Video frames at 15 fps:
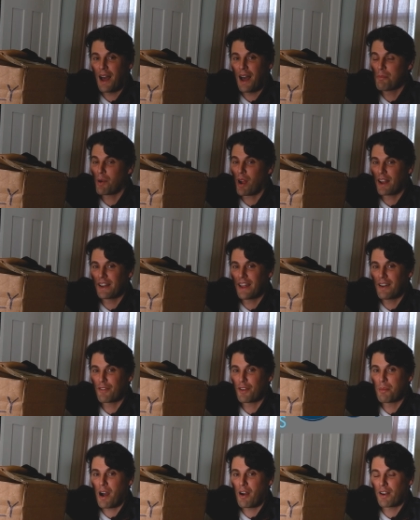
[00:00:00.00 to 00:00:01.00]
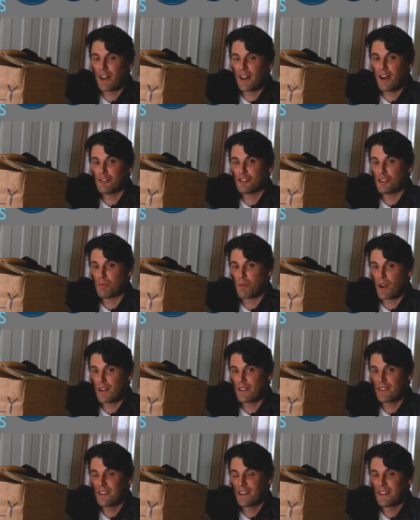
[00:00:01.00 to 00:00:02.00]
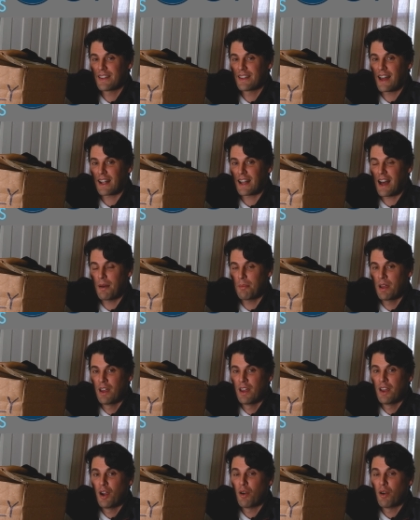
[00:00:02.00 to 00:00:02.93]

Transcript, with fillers: I'm Brian Nett from How Radiology Works dot com.